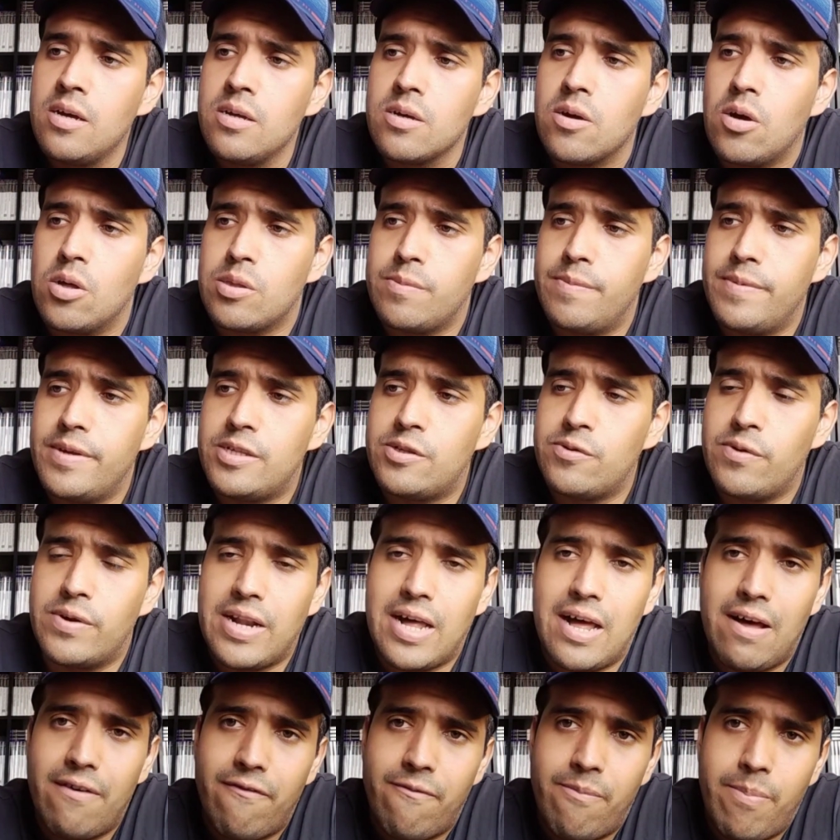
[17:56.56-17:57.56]
Cost me
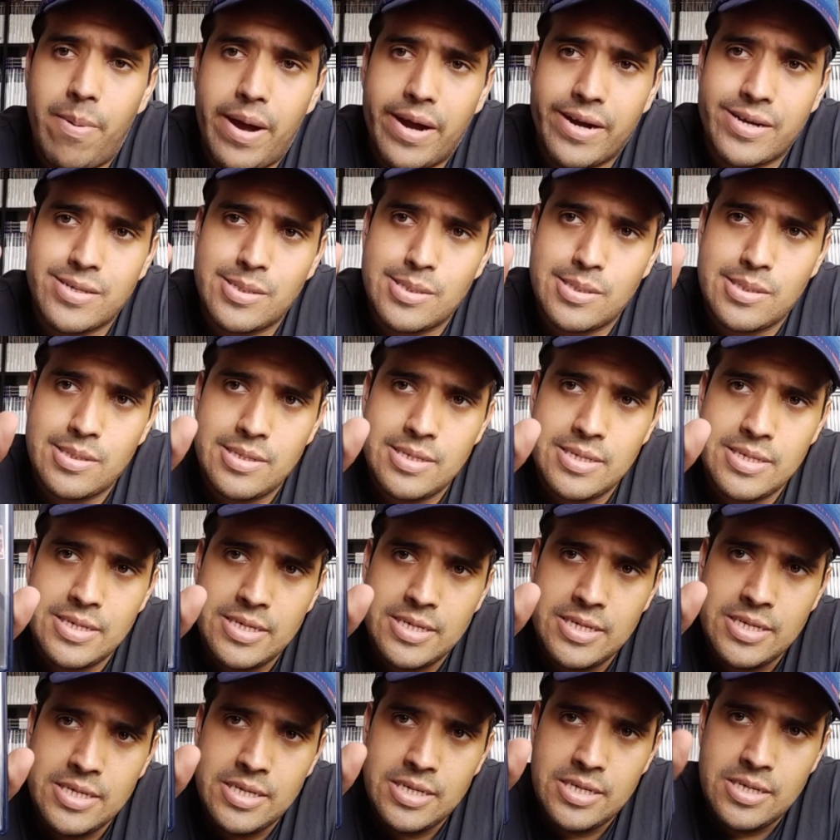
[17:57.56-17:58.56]
$2.50.
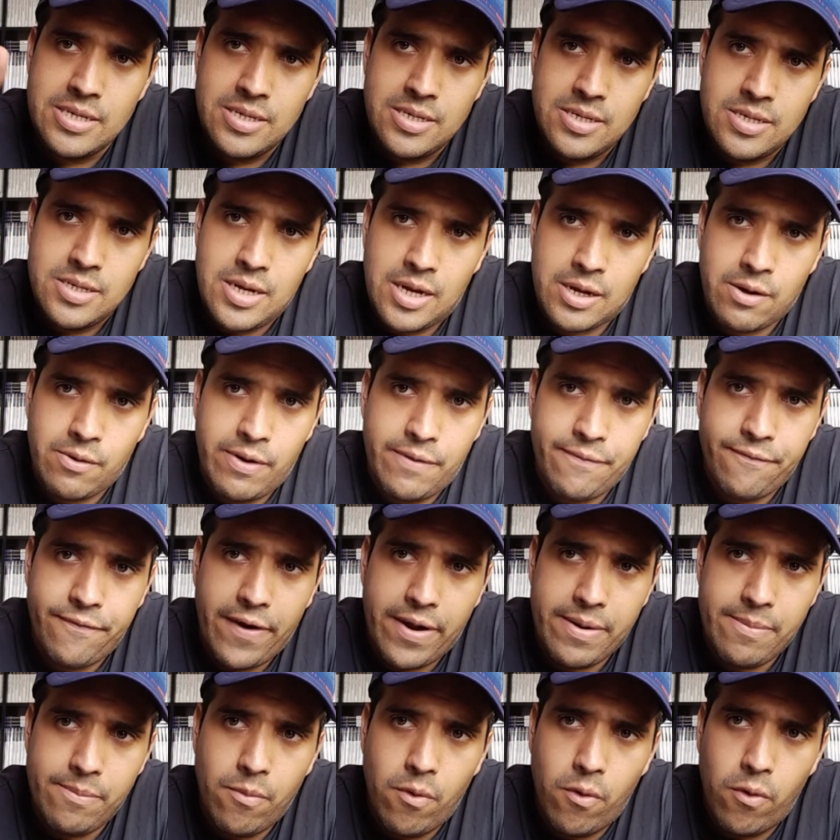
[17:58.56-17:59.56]
I couldn't
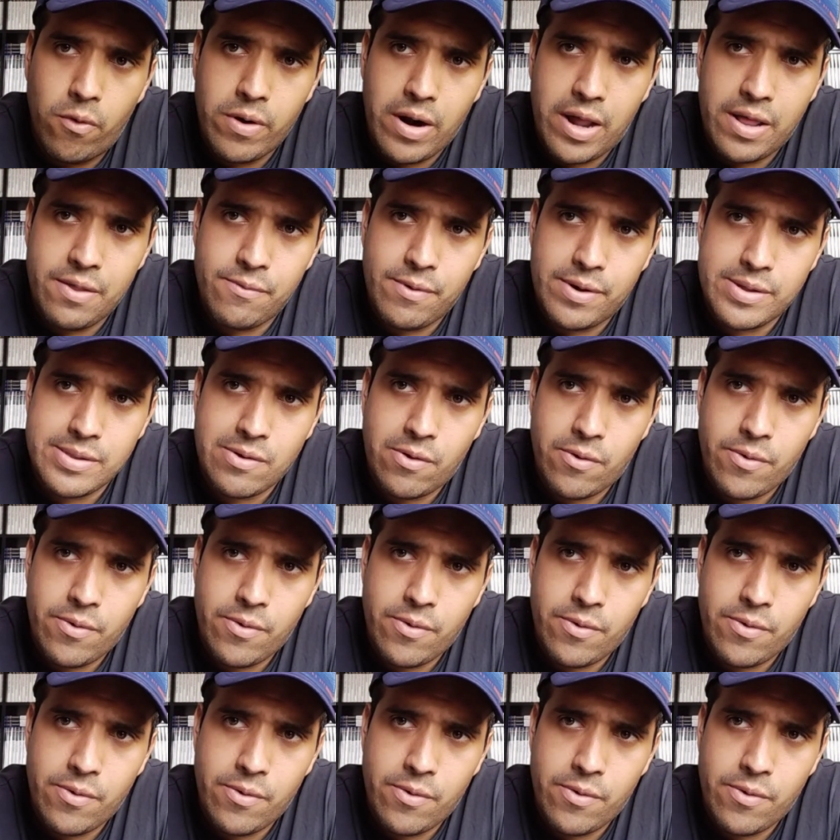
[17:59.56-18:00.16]
find more, otherwise I